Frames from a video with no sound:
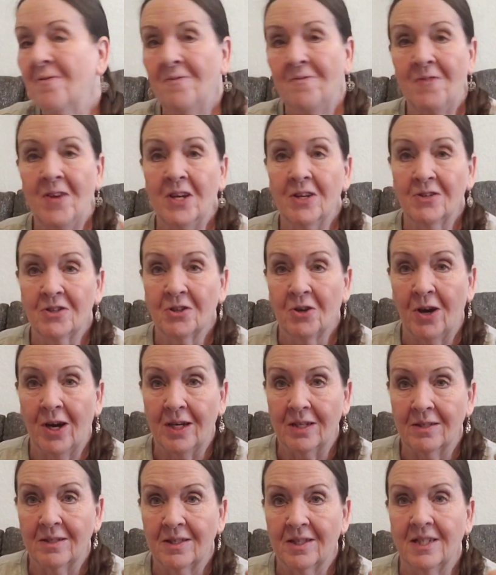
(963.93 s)
Fingers
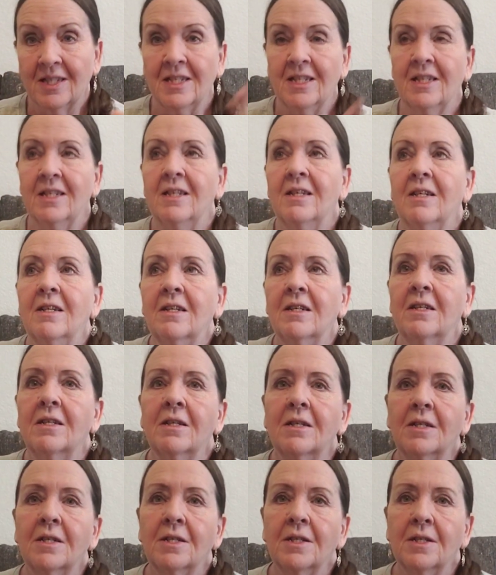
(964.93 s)
crossed.
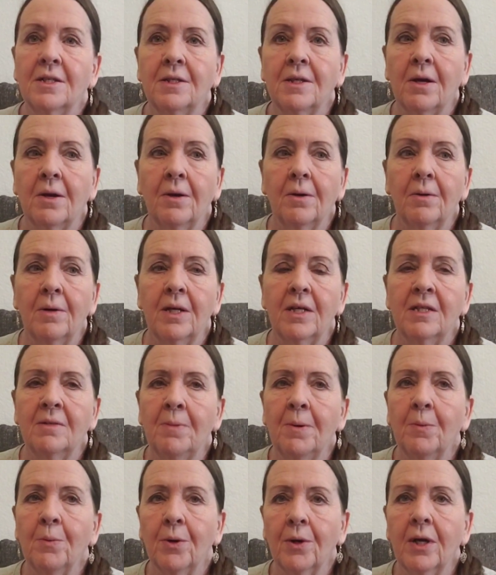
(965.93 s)
So it's
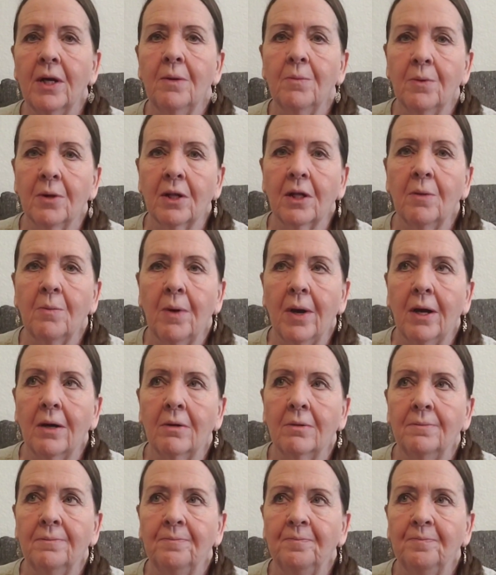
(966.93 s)
been working really
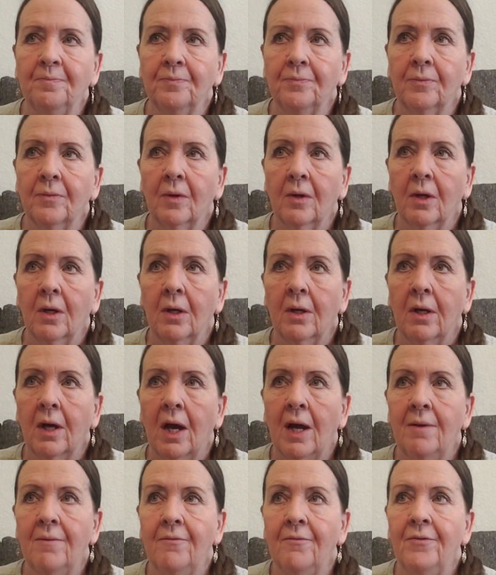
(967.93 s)
well.
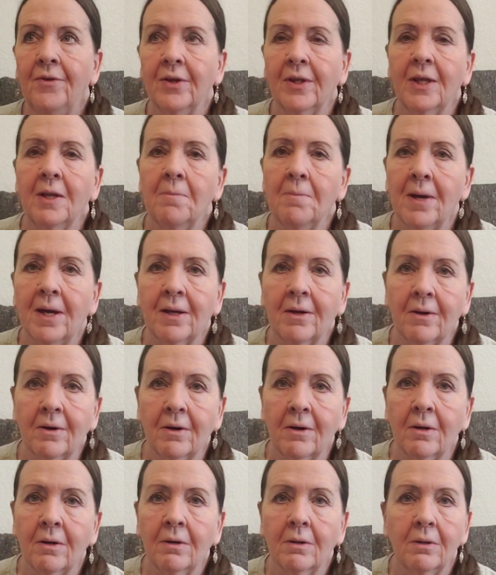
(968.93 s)
I'm feeling
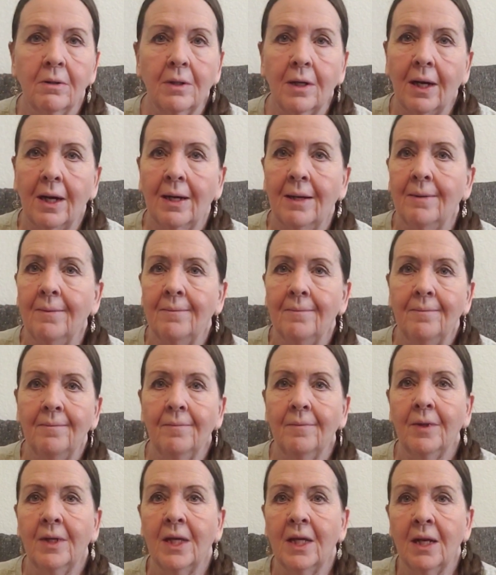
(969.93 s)
better. I'm
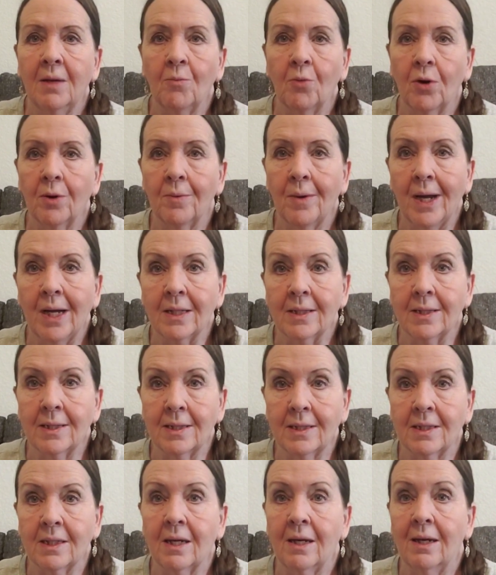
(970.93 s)
getting more
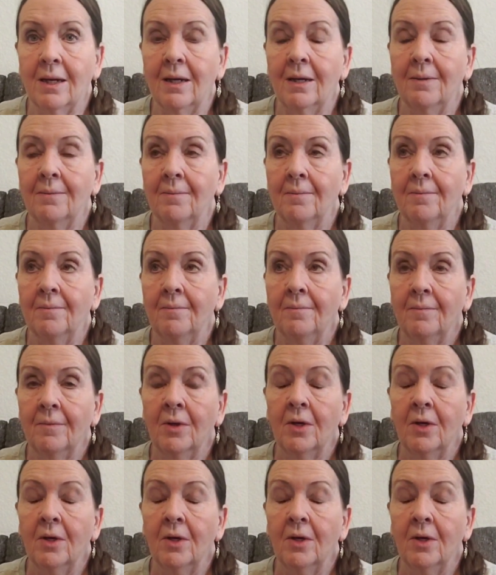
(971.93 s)
rest. I'm